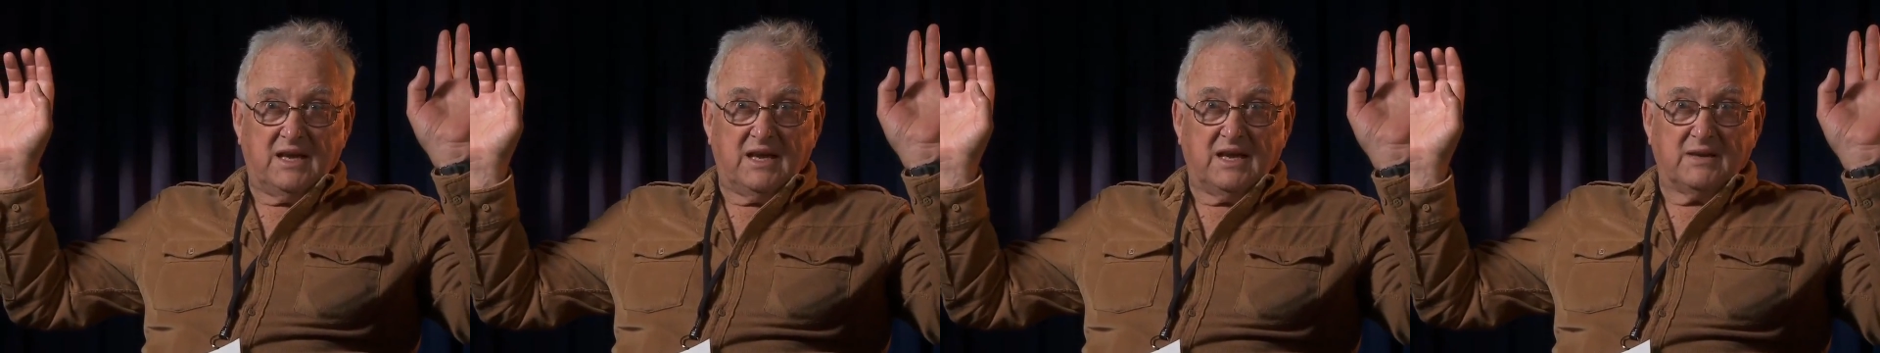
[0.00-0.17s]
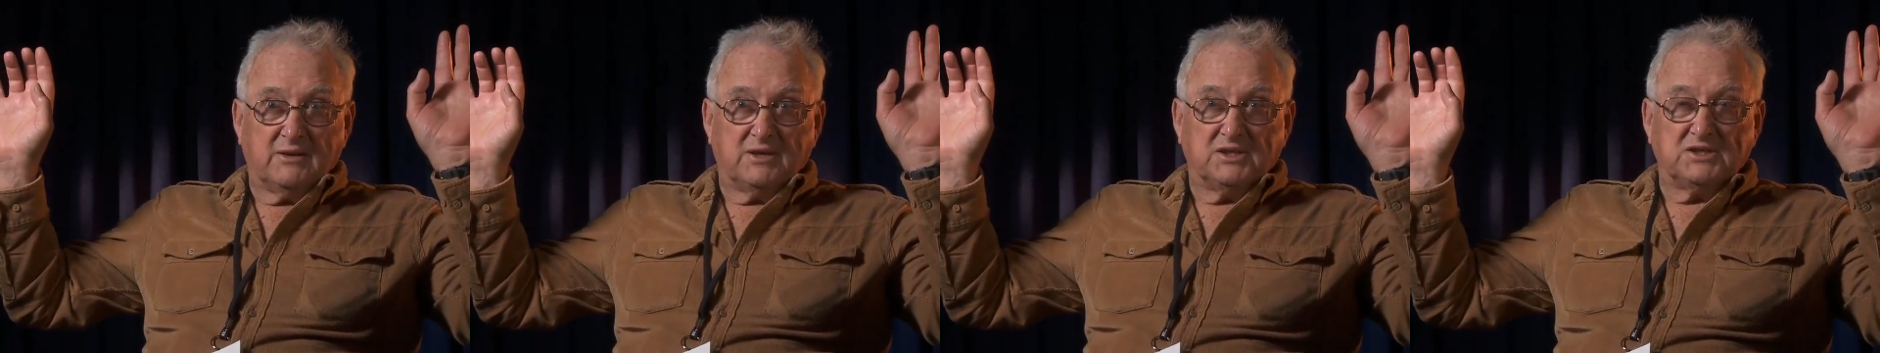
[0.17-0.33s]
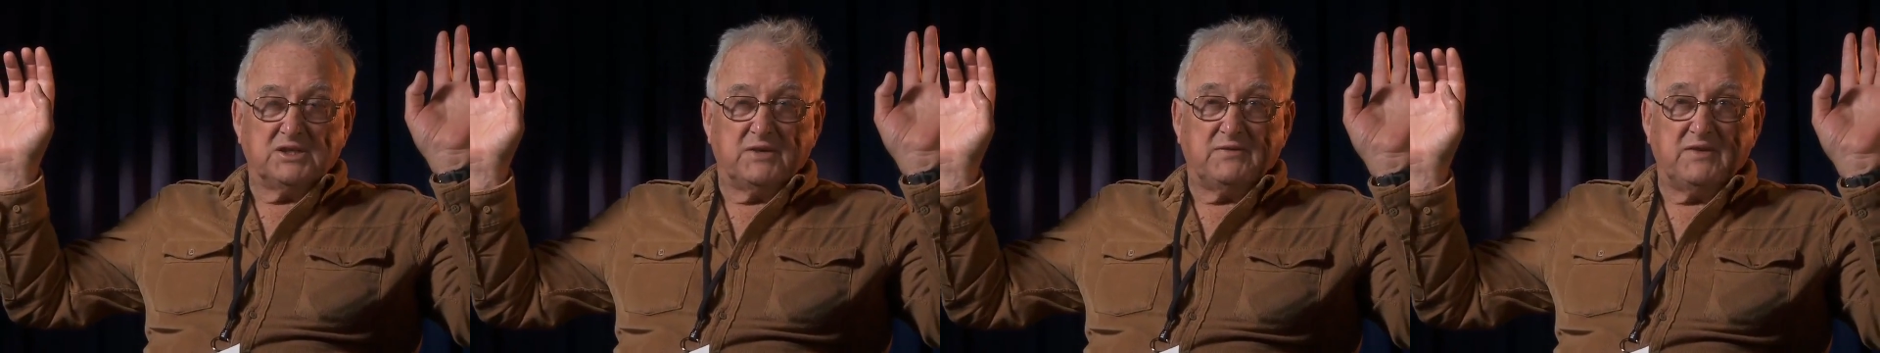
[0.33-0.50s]

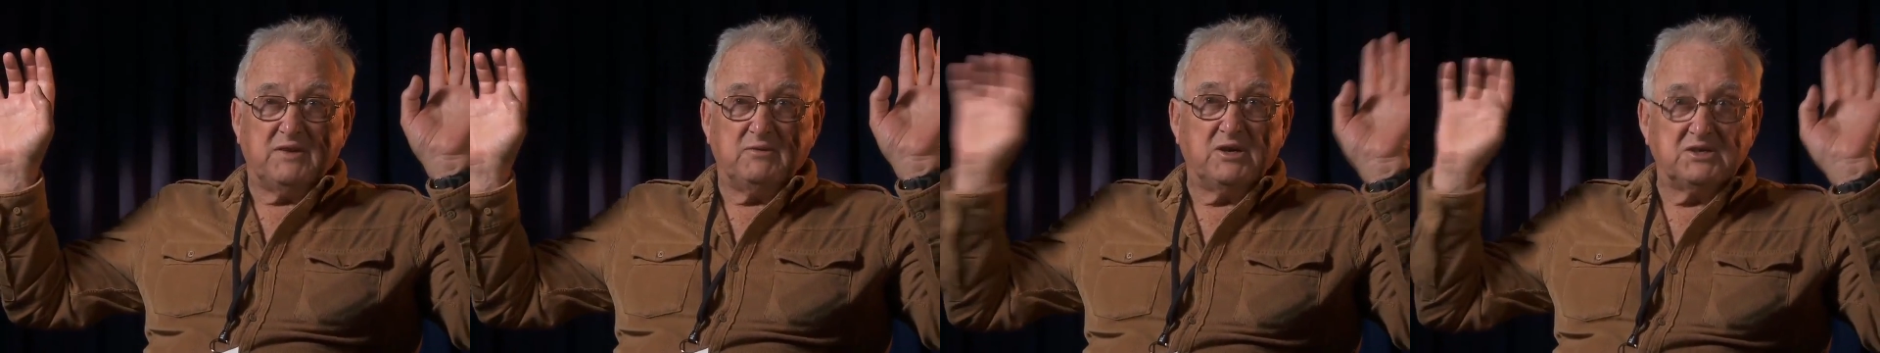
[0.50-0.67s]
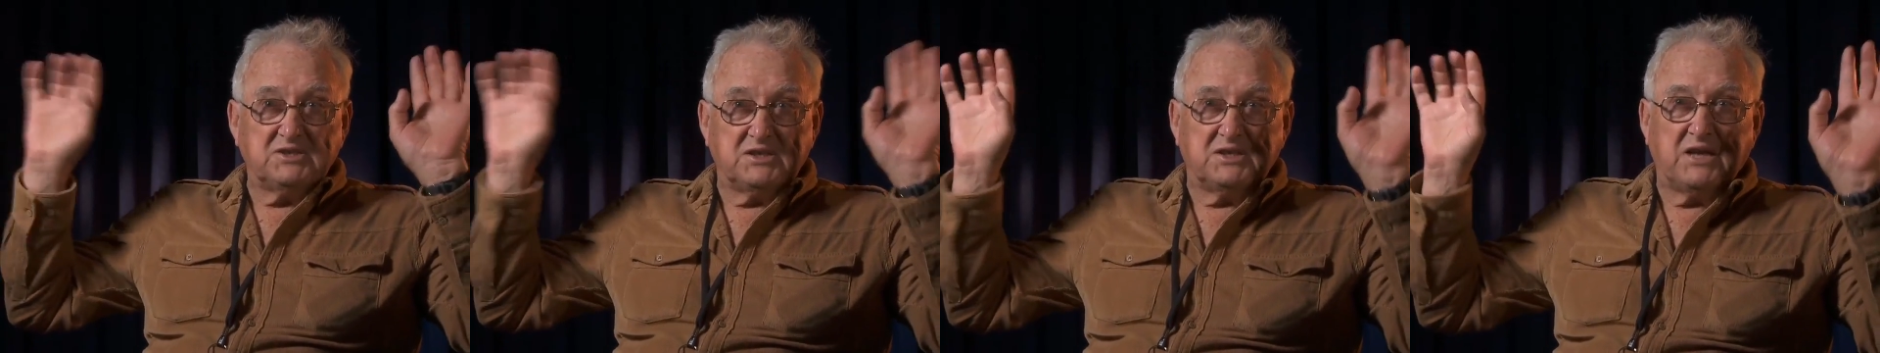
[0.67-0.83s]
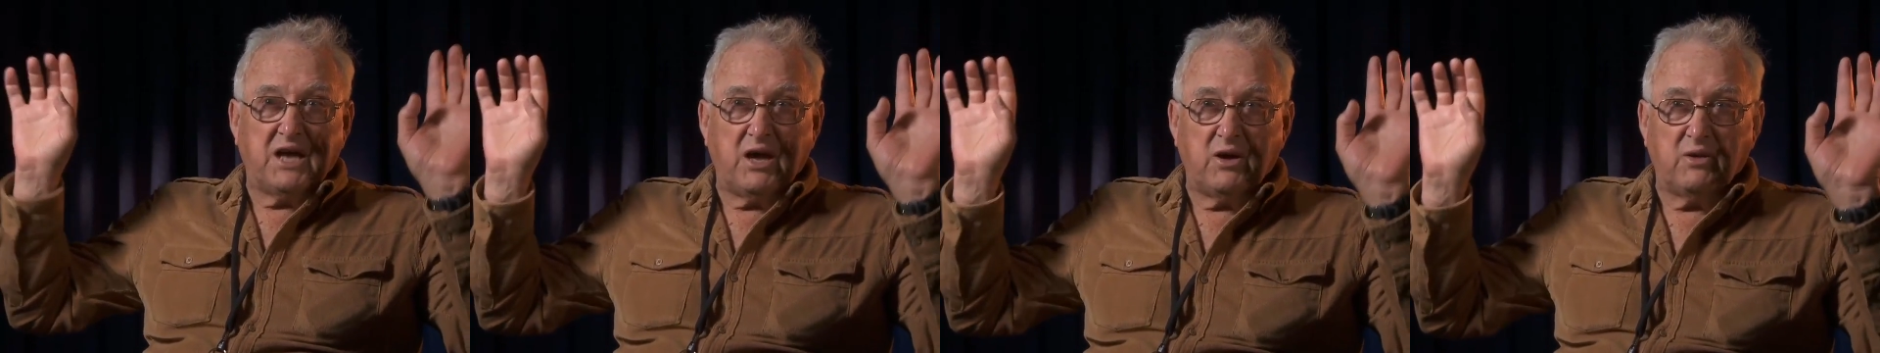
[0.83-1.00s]
Because if he
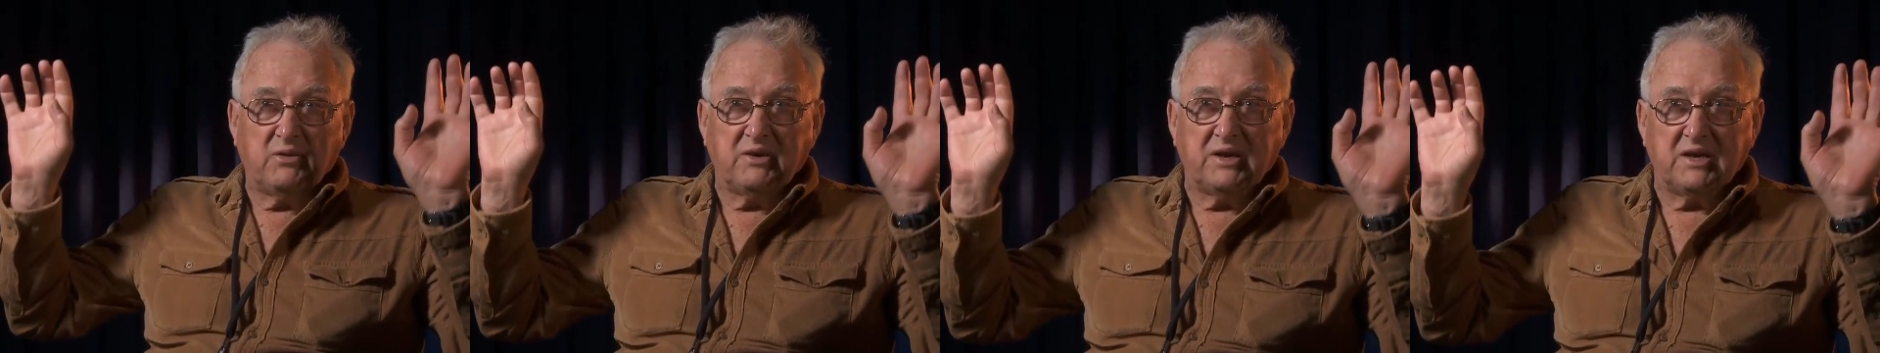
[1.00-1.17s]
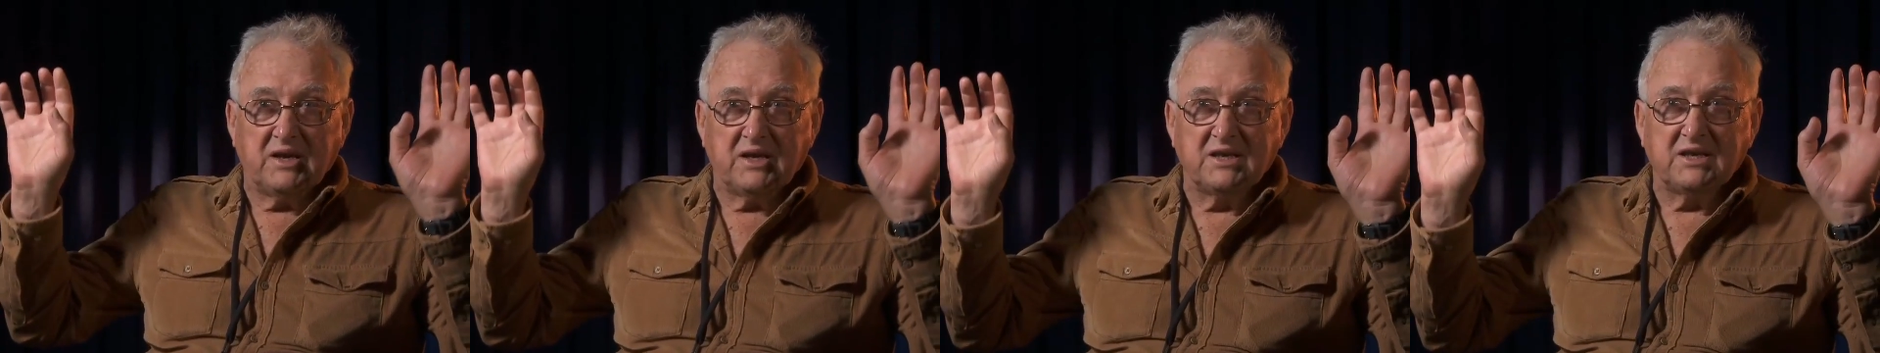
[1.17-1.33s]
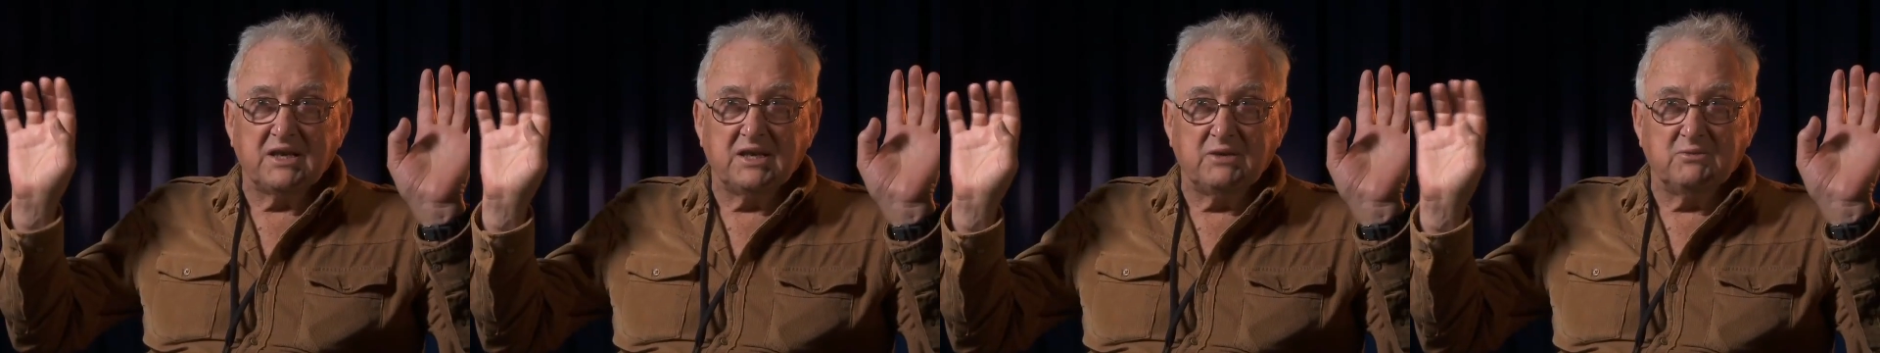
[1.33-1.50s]
wasn't holding it,